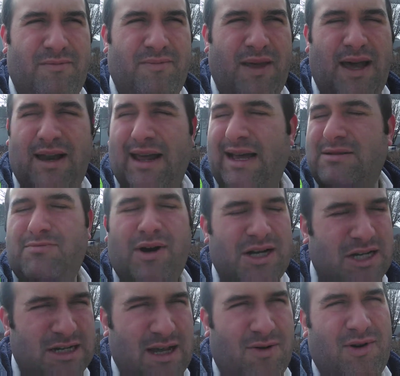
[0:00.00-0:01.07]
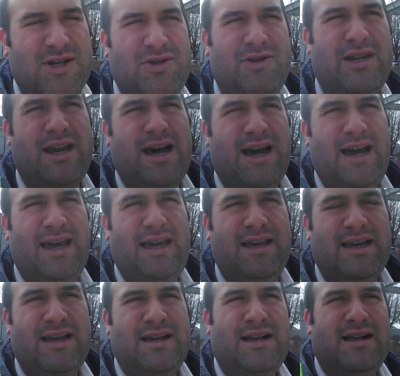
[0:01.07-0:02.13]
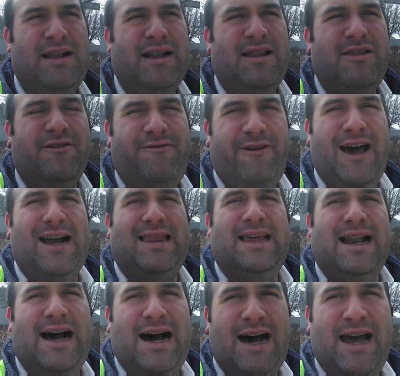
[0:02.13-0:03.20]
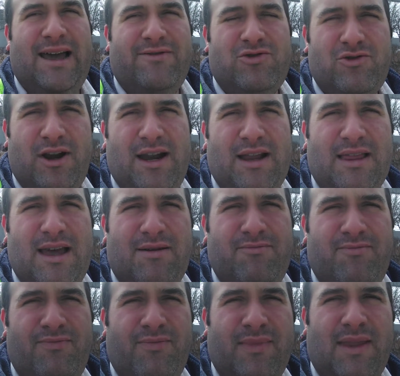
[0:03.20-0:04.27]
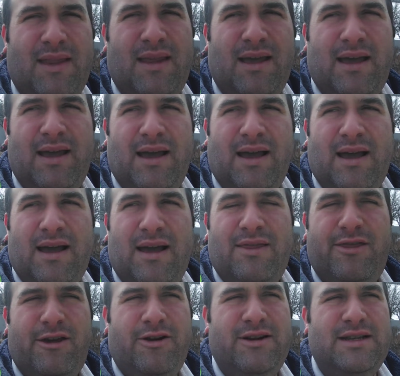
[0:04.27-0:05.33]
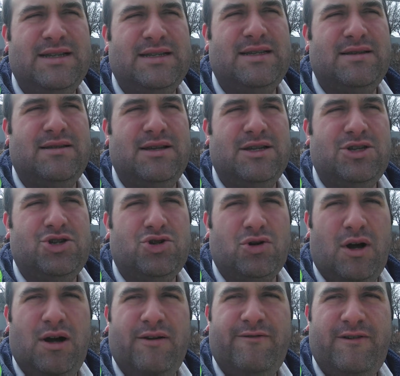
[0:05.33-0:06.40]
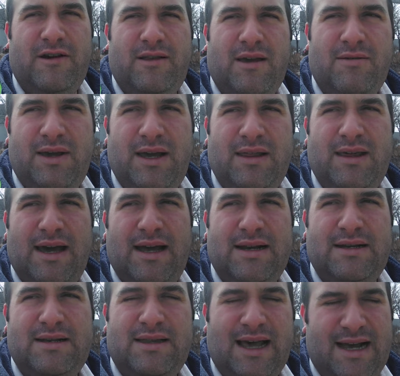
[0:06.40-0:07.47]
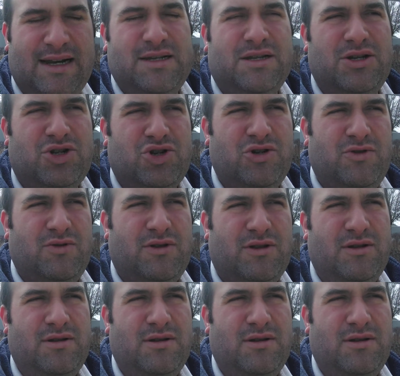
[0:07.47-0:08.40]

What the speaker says: And as much as I want to deny the fact that I have created them, there is this strong feeling in me that that is the truth.